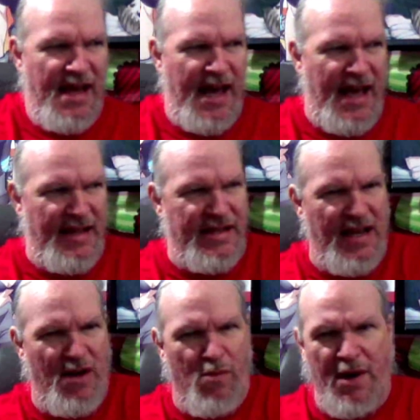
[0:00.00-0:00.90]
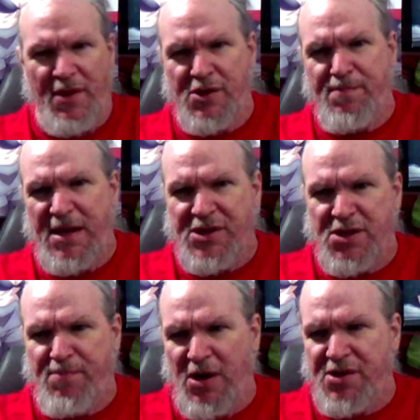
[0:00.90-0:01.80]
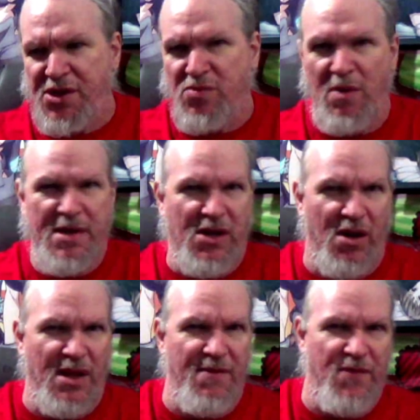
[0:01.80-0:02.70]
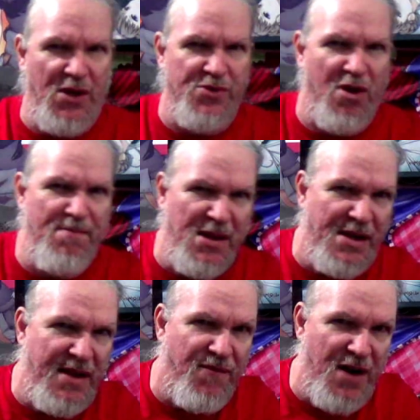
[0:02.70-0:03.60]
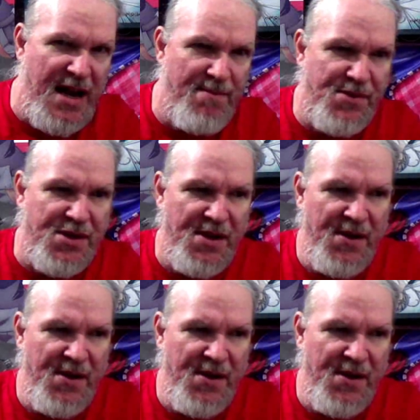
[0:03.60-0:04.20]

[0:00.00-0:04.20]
And one of those parts is what we call invulnerability frames,